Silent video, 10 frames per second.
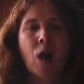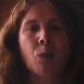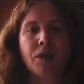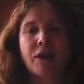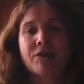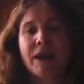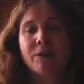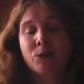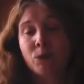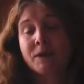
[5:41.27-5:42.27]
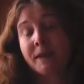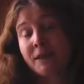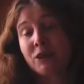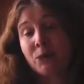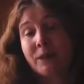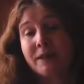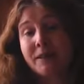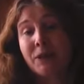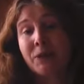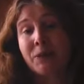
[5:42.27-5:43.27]
And what they found was that in doing
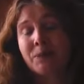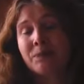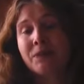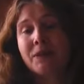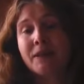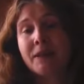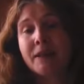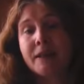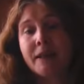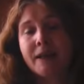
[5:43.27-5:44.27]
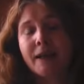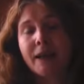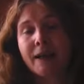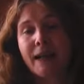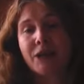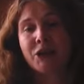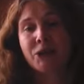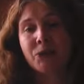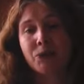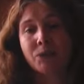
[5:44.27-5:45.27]
so, the
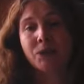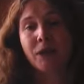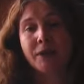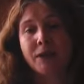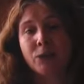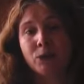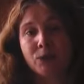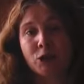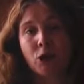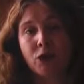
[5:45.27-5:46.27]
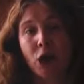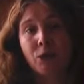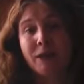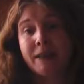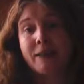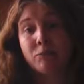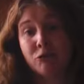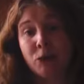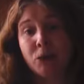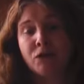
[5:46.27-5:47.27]
cashew yield was not only
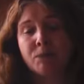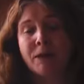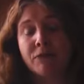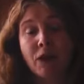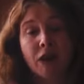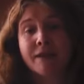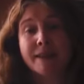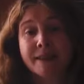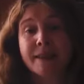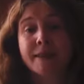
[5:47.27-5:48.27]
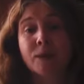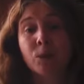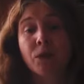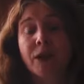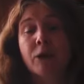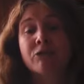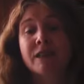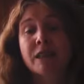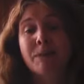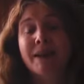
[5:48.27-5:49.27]
improved, but it far exceeded what they were
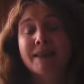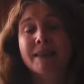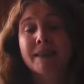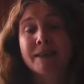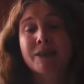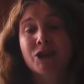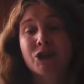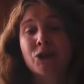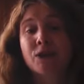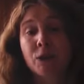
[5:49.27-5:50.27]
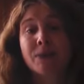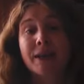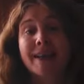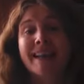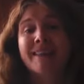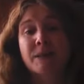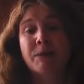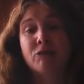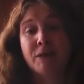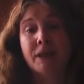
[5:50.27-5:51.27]
expecting it to do. So again, that's
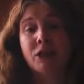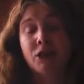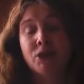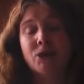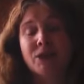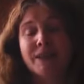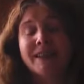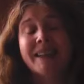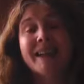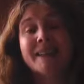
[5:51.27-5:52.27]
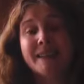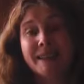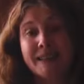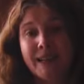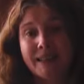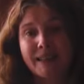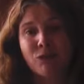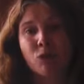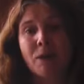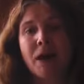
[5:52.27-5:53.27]
been a really hugely
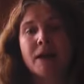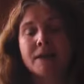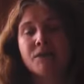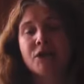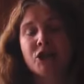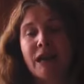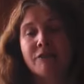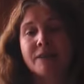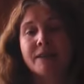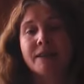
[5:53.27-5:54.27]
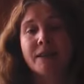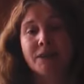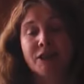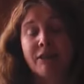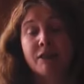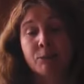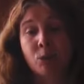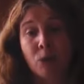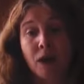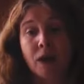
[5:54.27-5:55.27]
successful part of the charity and the
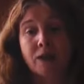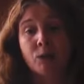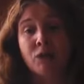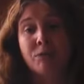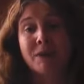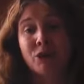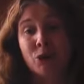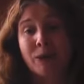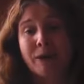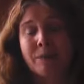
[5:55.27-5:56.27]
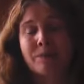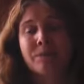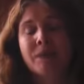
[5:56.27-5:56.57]
charitable work that we've been doing.